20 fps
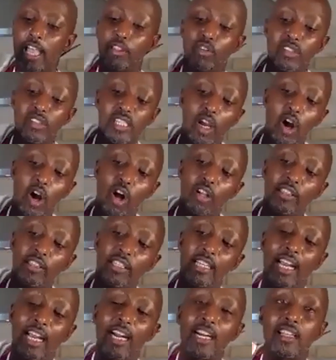And those are all
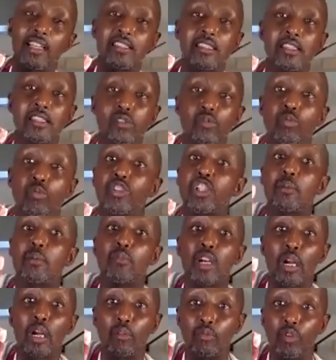the carcasses, which I'm
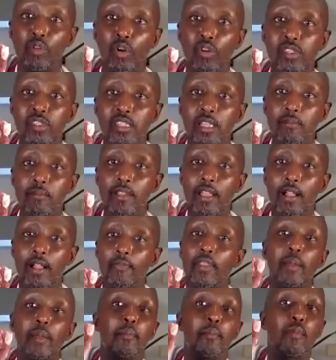going to roast them. and
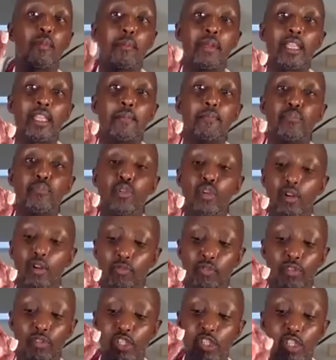I'm going to make a
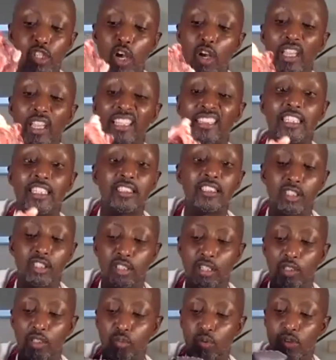beautiful stock and then
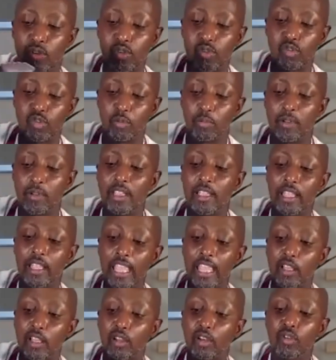turn it into a soup
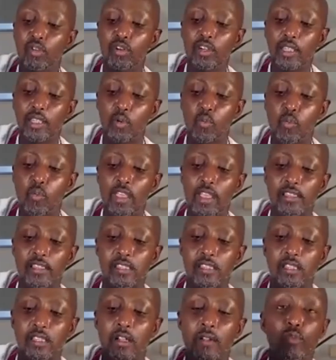including the
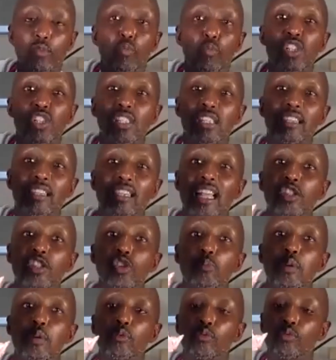wings, which they tend
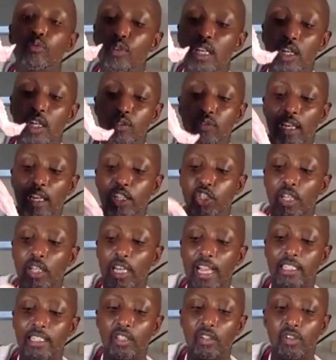to be really, really
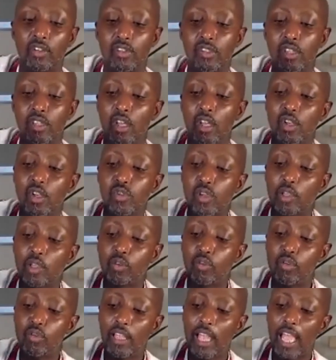gelatinous. So I
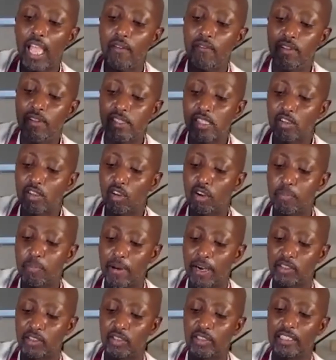took every single
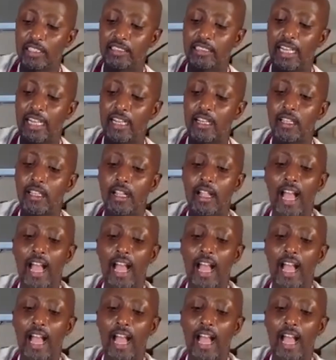part of the duck.